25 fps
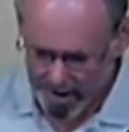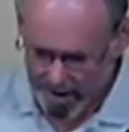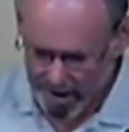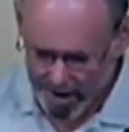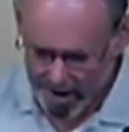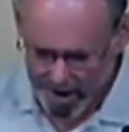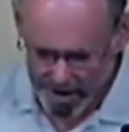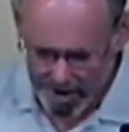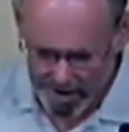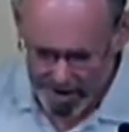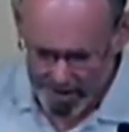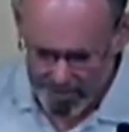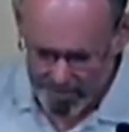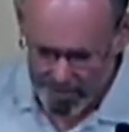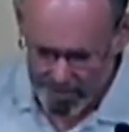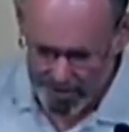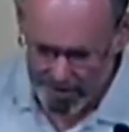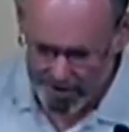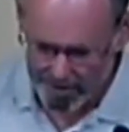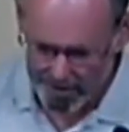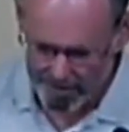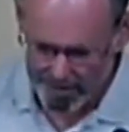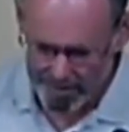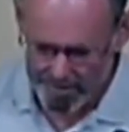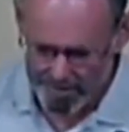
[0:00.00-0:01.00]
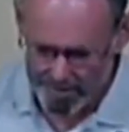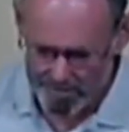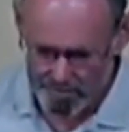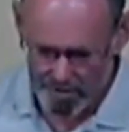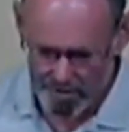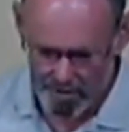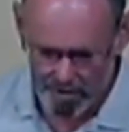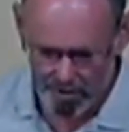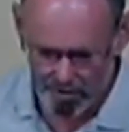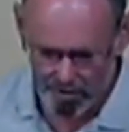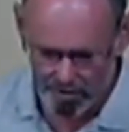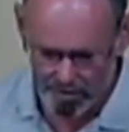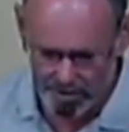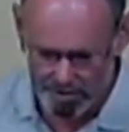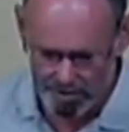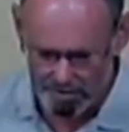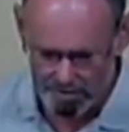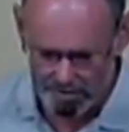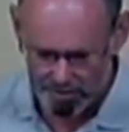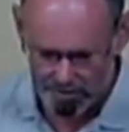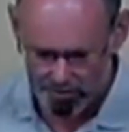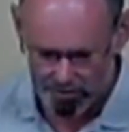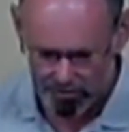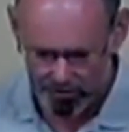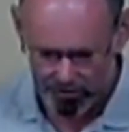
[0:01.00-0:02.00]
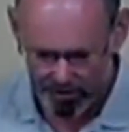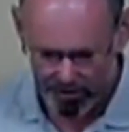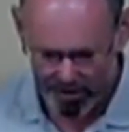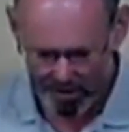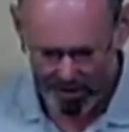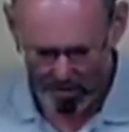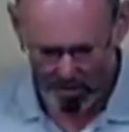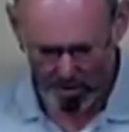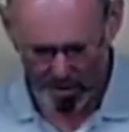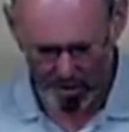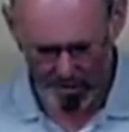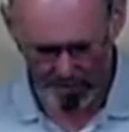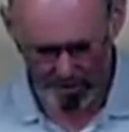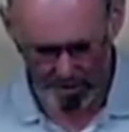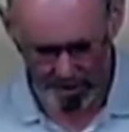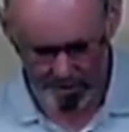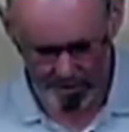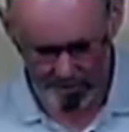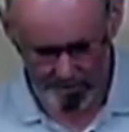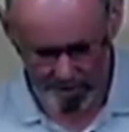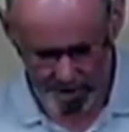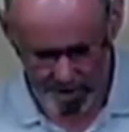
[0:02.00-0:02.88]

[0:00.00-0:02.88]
Um, it's being honest, trustworthy, and